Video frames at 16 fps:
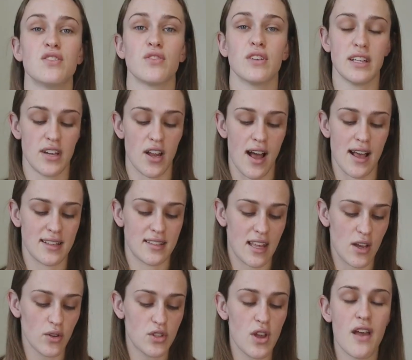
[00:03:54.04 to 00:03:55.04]
it's really nice.
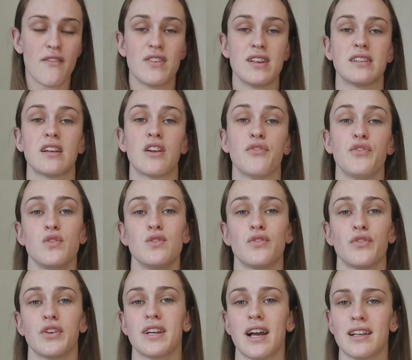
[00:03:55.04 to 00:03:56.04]
They also have these in a few
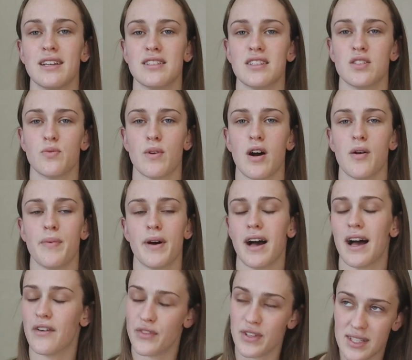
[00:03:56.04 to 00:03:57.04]
different colors as well,
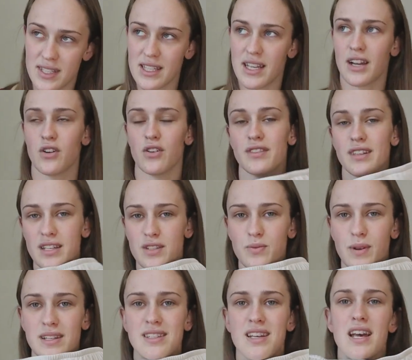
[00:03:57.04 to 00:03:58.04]
but obviously I got these
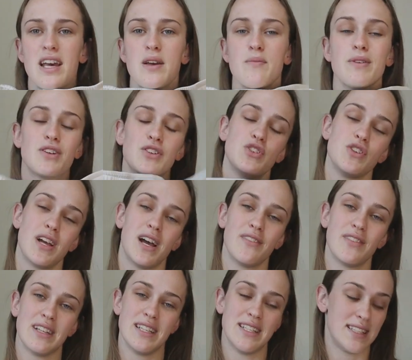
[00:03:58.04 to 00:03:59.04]
ones because you
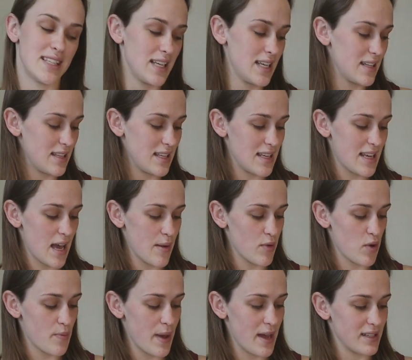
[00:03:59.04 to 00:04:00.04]
can't really see the
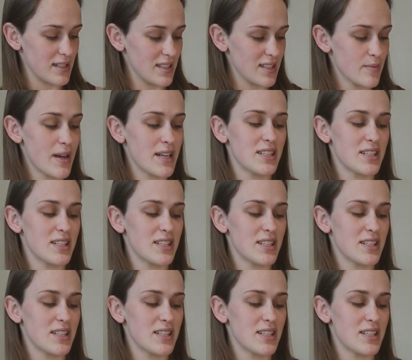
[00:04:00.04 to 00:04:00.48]
camo pattern as